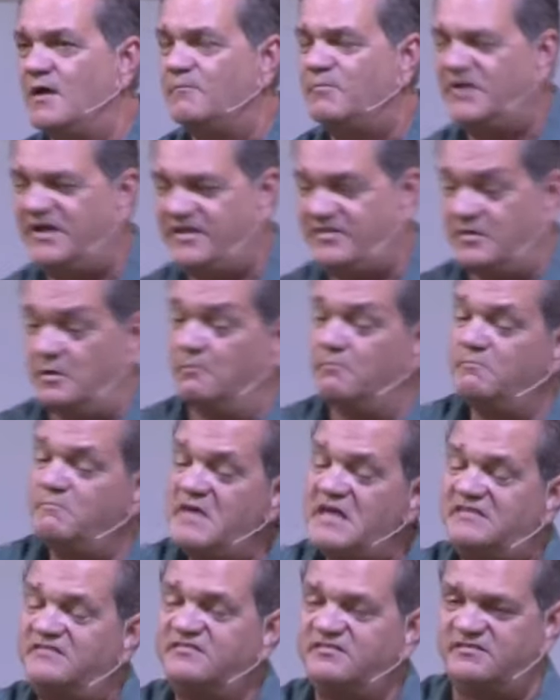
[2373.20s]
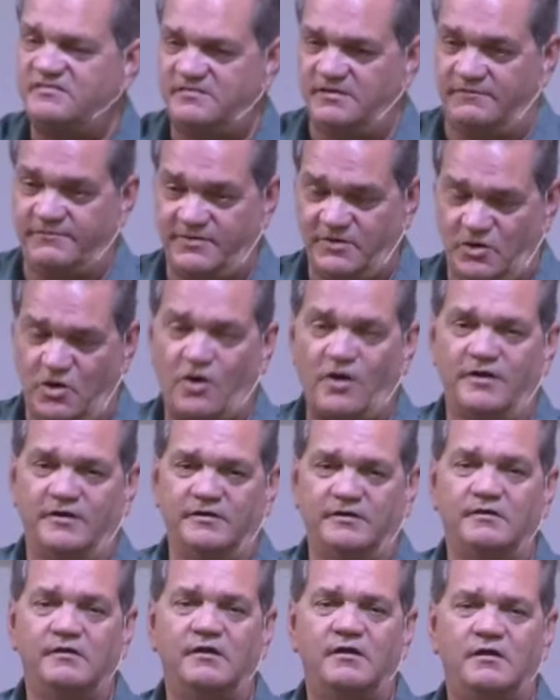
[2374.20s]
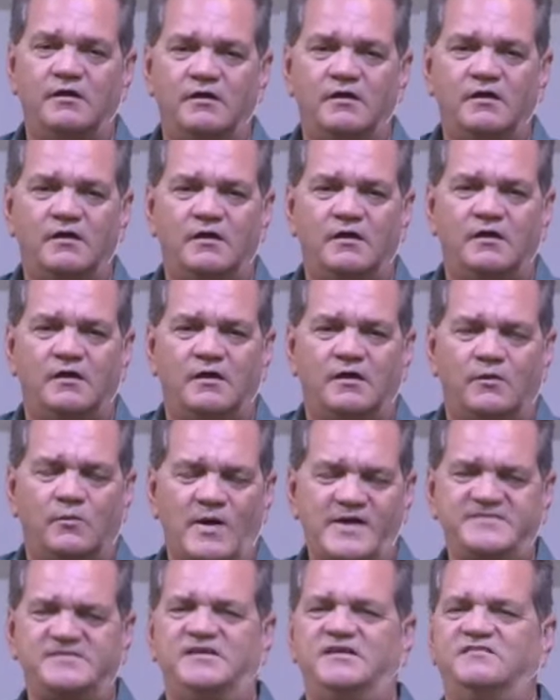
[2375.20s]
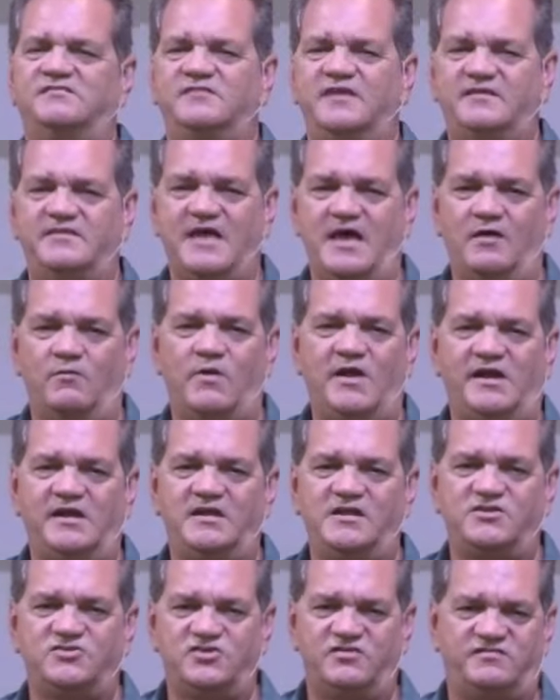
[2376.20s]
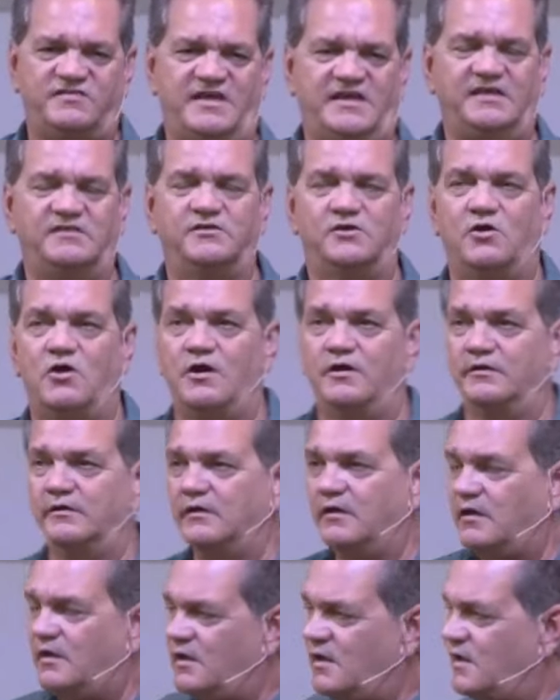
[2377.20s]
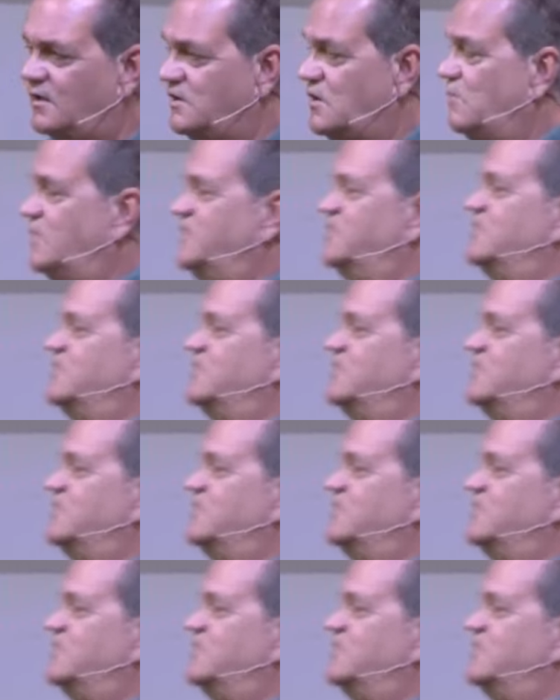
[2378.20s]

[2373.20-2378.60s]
But in the midst of the garden, why did he say that? Why didn't he just say in the garden? No,